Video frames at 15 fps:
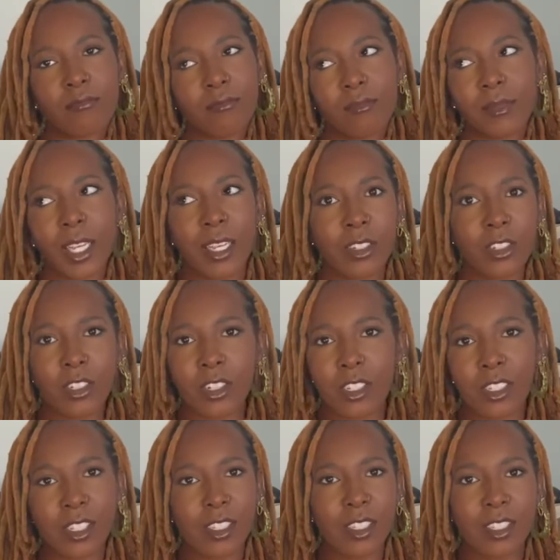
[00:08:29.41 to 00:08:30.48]
That's
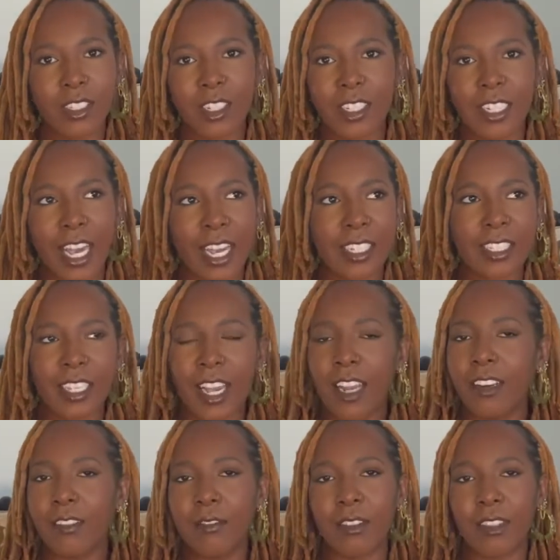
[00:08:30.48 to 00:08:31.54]
kind
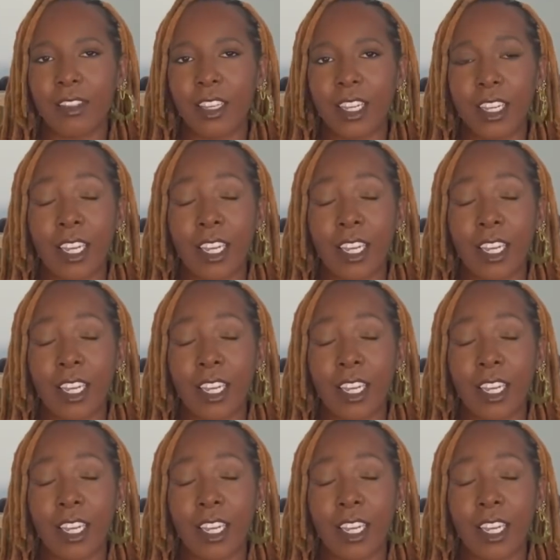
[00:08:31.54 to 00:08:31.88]
of the thing.